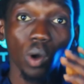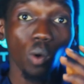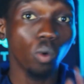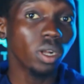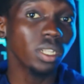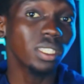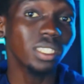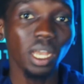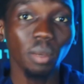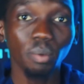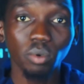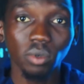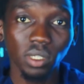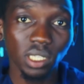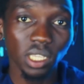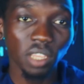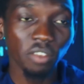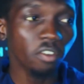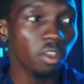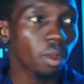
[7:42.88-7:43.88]
what
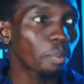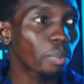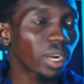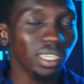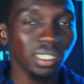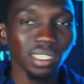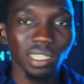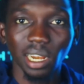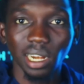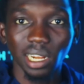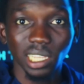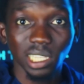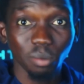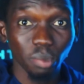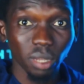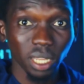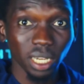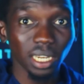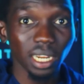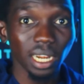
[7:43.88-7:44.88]
happens if your parcel is
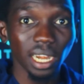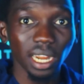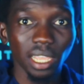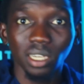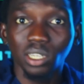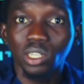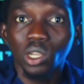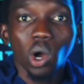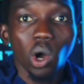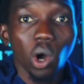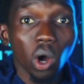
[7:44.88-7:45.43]
being delayed